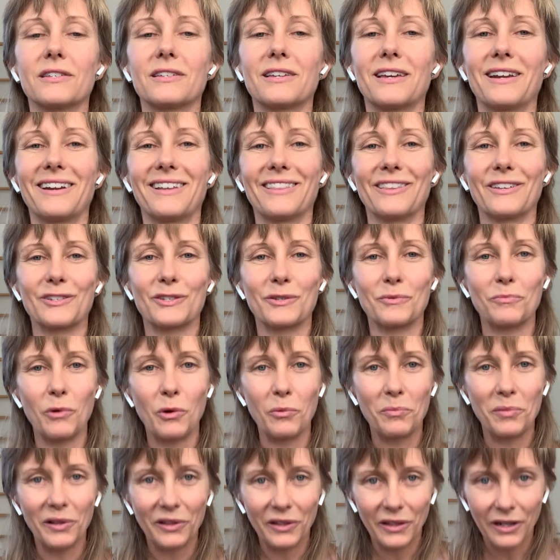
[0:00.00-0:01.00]
Getting this
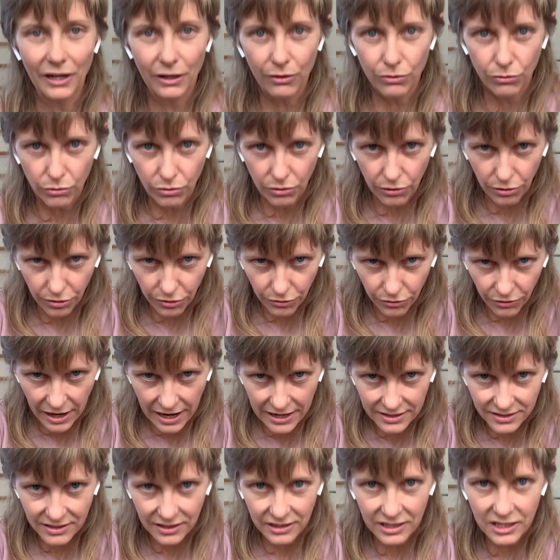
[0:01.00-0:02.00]
mobility through the
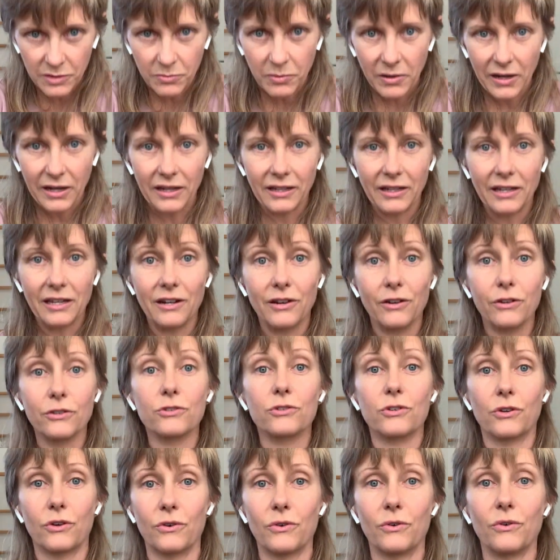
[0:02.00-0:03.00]
thoracic spine can
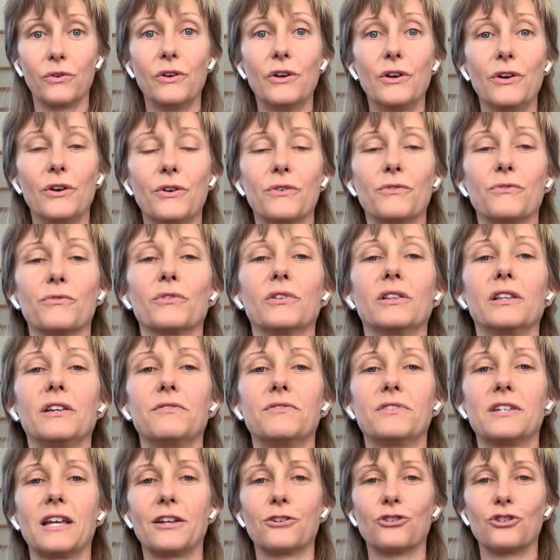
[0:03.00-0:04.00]
also relieve
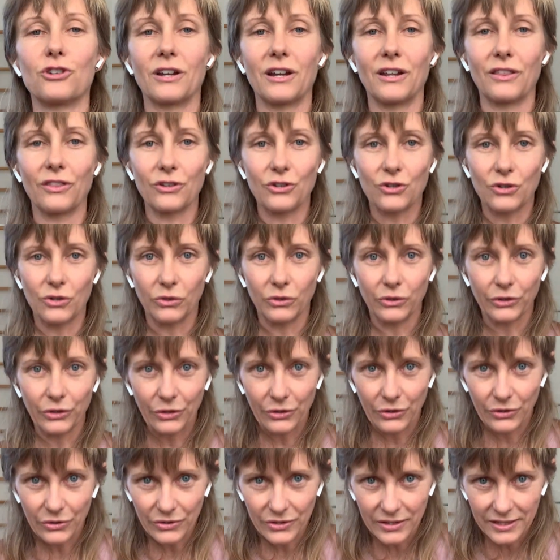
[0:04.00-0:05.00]
tension in the
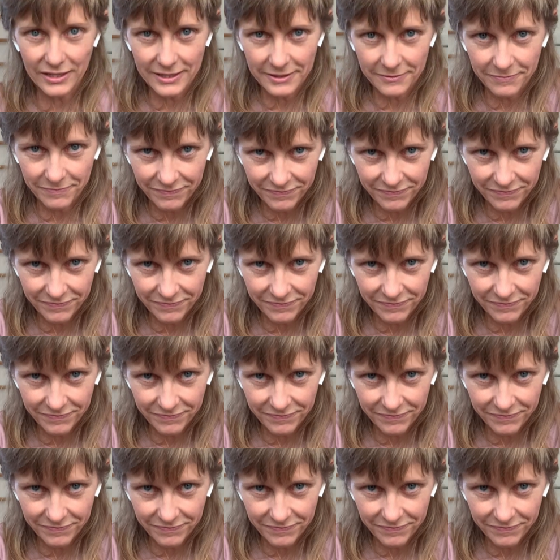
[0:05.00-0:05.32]
shoulders.